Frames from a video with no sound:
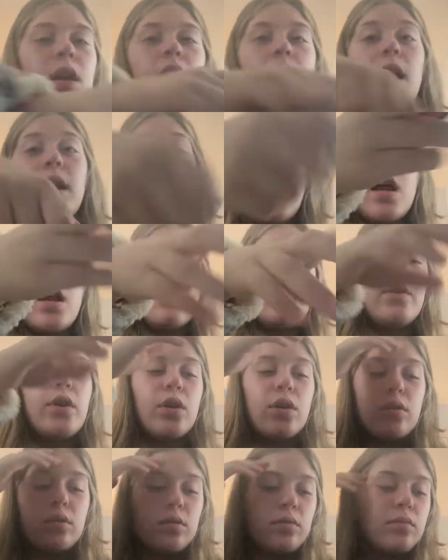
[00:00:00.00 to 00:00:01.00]
Again, if
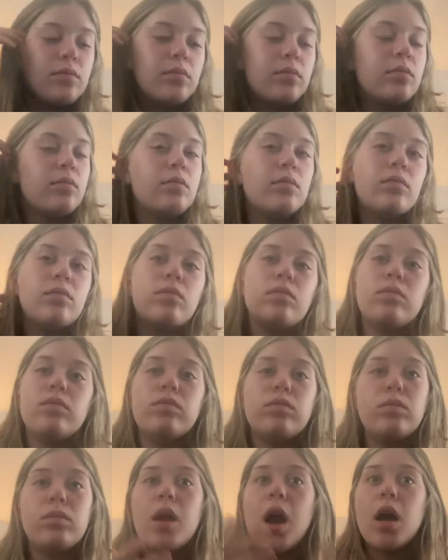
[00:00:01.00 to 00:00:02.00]
you're
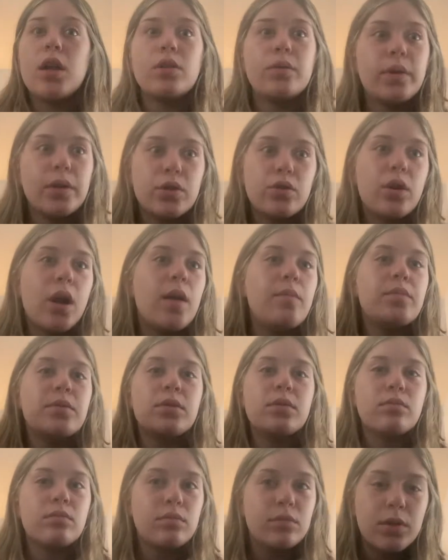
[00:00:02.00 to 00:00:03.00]
not doing
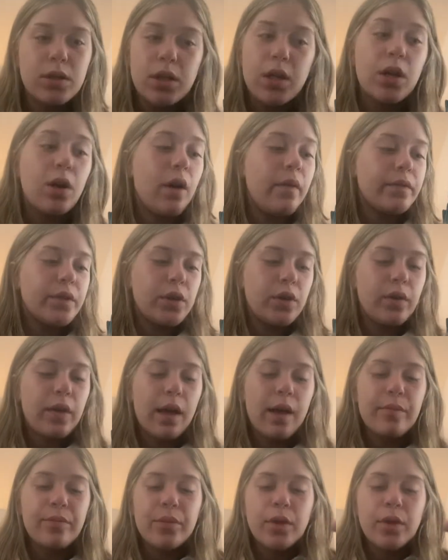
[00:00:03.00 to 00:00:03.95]
stripes, you don't have to do that.